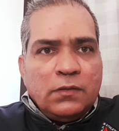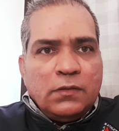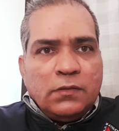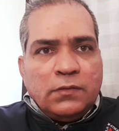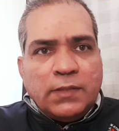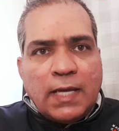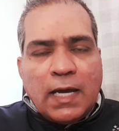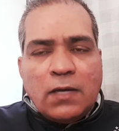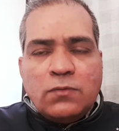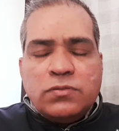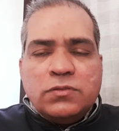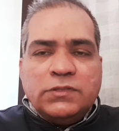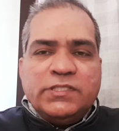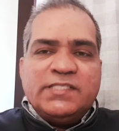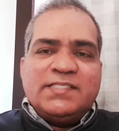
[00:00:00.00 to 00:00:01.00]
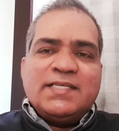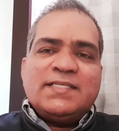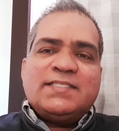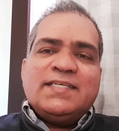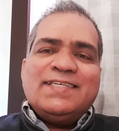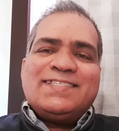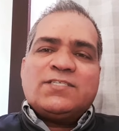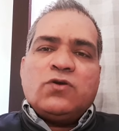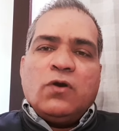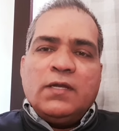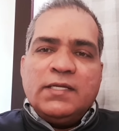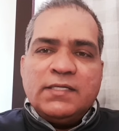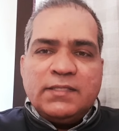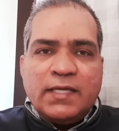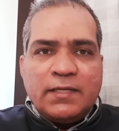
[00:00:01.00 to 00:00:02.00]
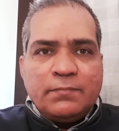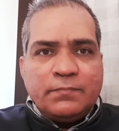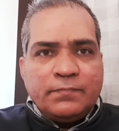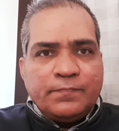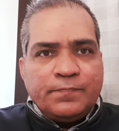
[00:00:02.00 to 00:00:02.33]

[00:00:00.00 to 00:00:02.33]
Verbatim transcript: Now Jesus is calling them